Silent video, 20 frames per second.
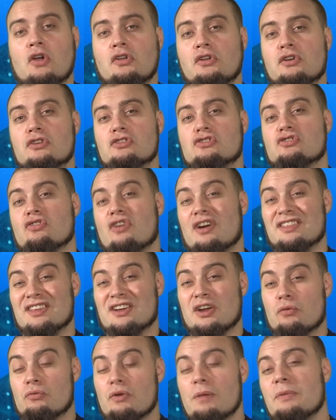You could try the
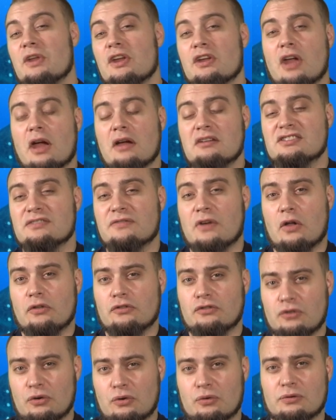Caribbean coast of
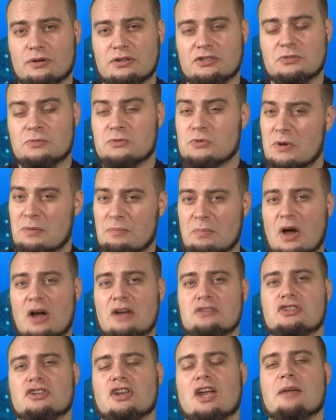Honduras between
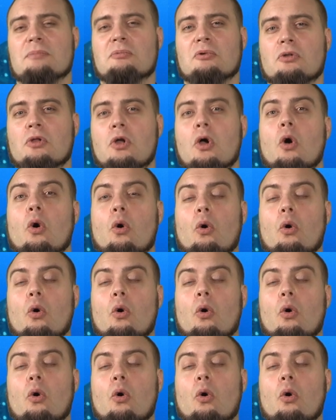March and April,